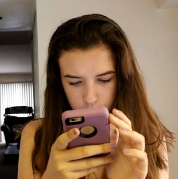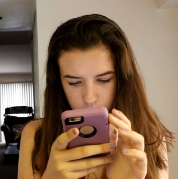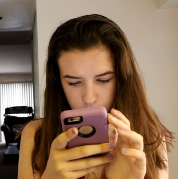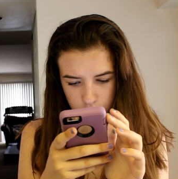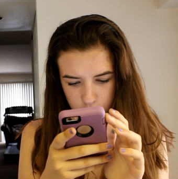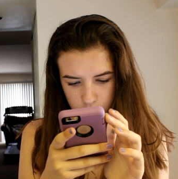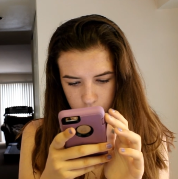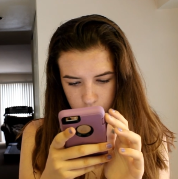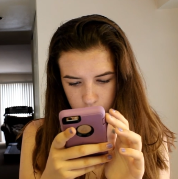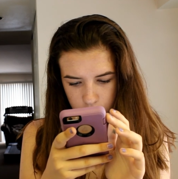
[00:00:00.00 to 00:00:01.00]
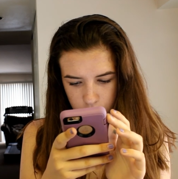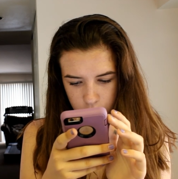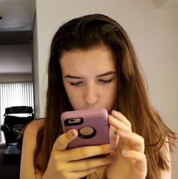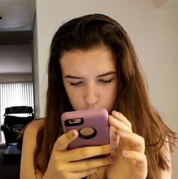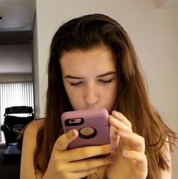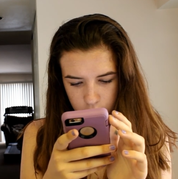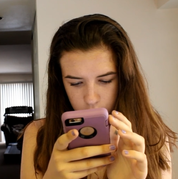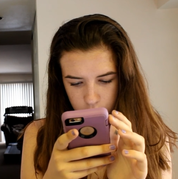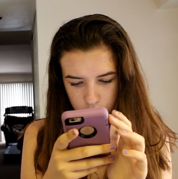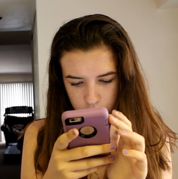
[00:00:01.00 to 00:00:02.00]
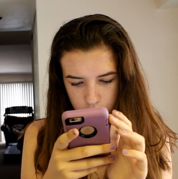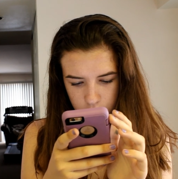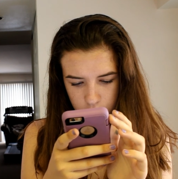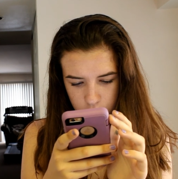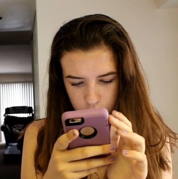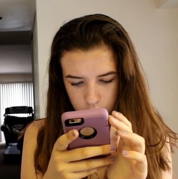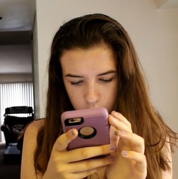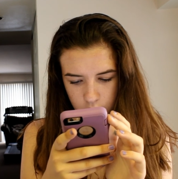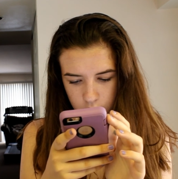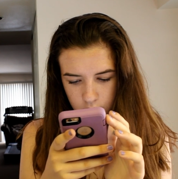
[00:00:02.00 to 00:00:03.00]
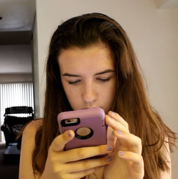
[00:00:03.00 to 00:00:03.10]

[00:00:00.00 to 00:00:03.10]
No one is speaking in this clip.